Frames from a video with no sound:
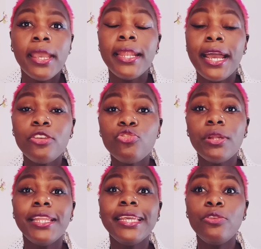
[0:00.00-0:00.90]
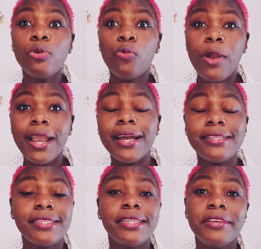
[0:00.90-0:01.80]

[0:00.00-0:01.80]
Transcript: And actually your work as an